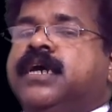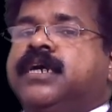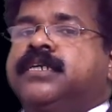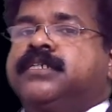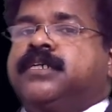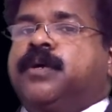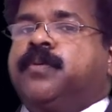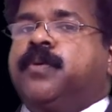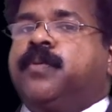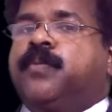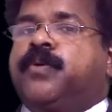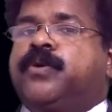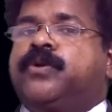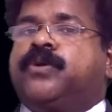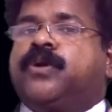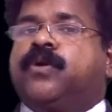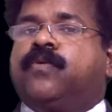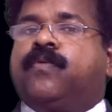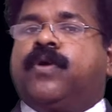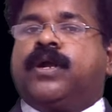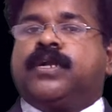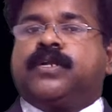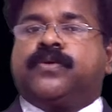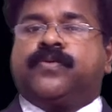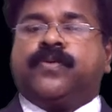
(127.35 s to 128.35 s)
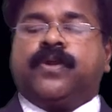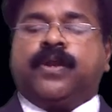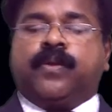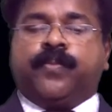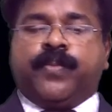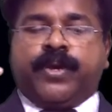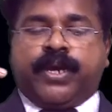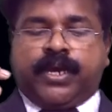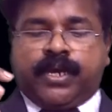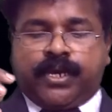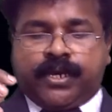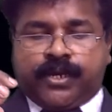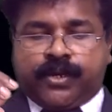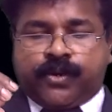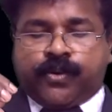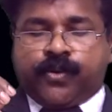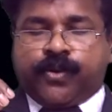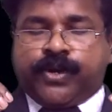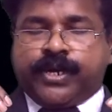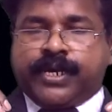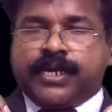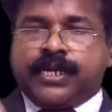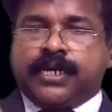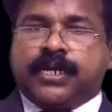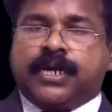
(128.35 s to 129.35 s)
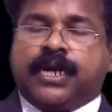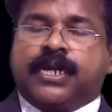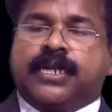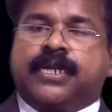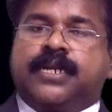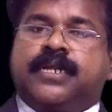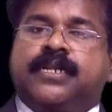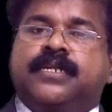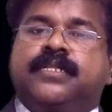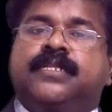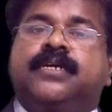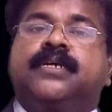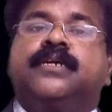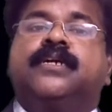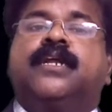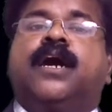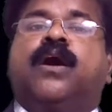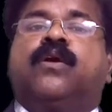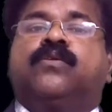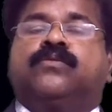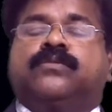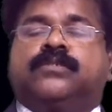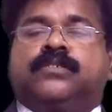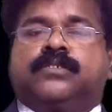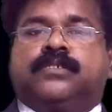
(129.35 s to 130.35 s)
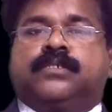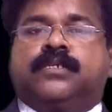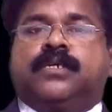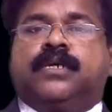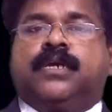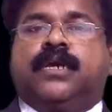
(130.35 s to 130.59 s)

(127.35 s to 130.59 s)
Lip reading: Some amount of water will be going under the ground.